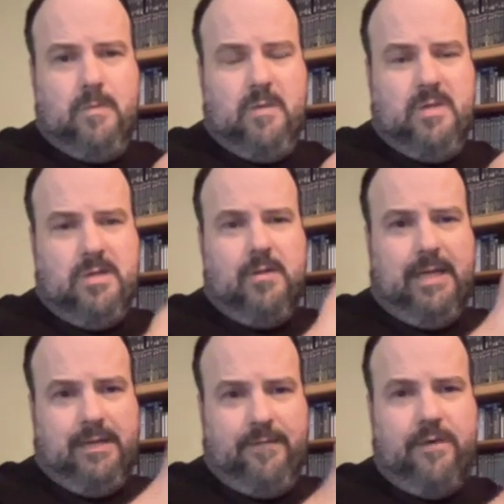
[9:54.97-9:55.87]
So
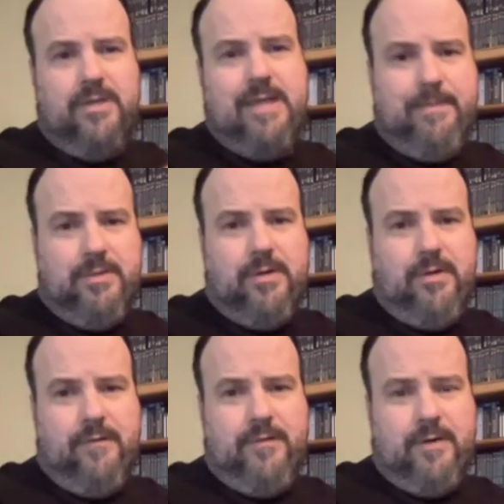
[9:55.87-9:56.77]
like the first episode
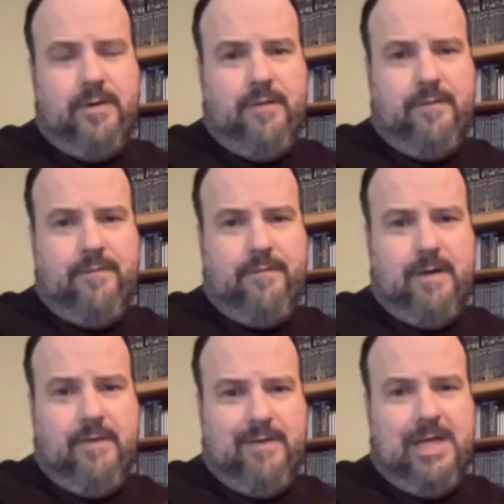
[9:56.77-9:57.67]
of the first
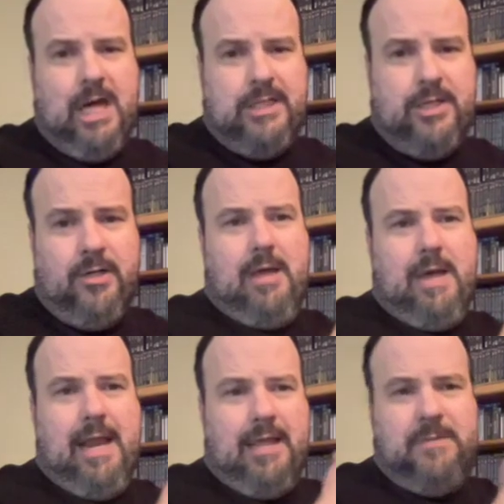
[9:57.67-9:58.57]
of a Doctor,
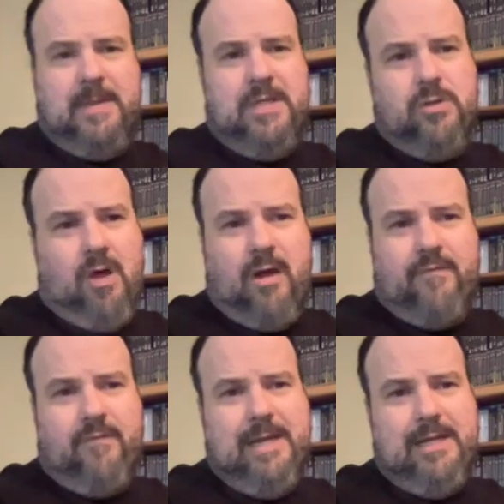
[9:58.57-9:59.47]
And it's been too long
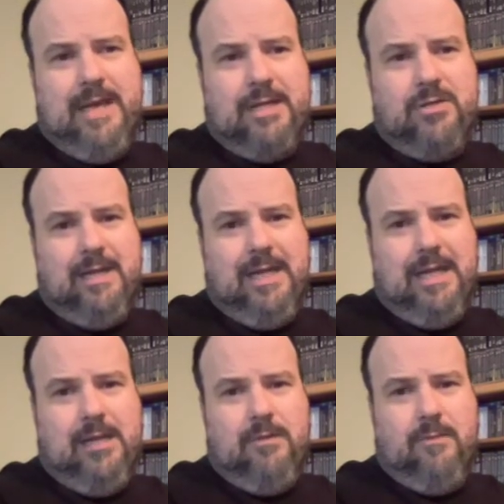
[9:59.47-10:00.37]
for me to
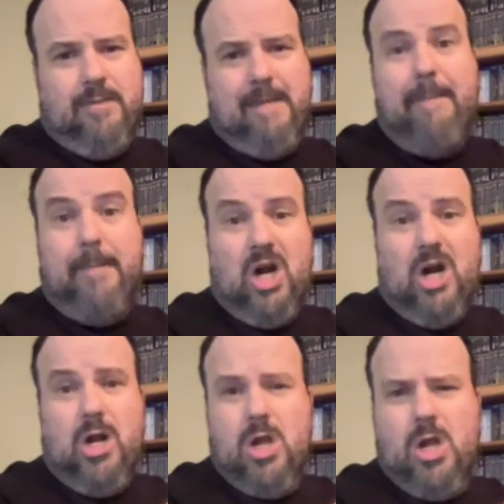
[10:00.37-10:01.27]
actually
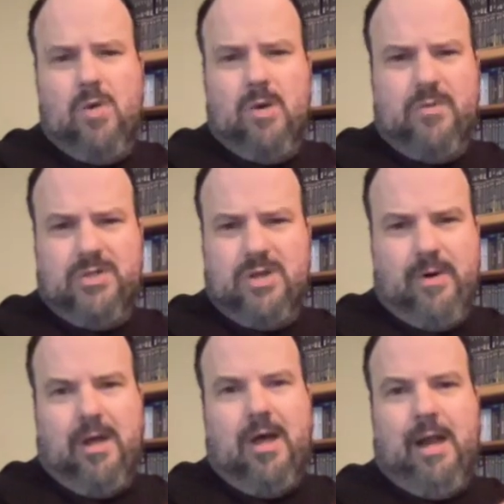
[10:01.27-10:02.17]
remember what was
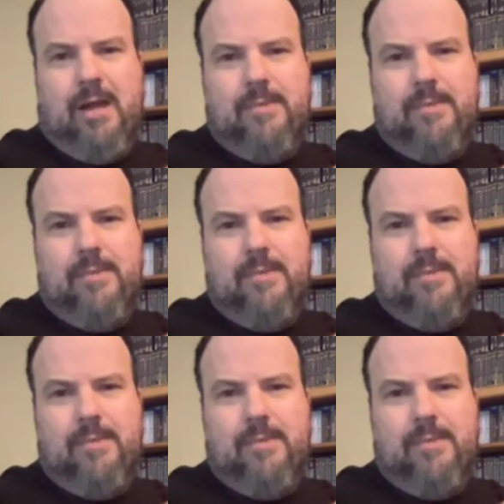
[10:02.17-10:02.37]
going on.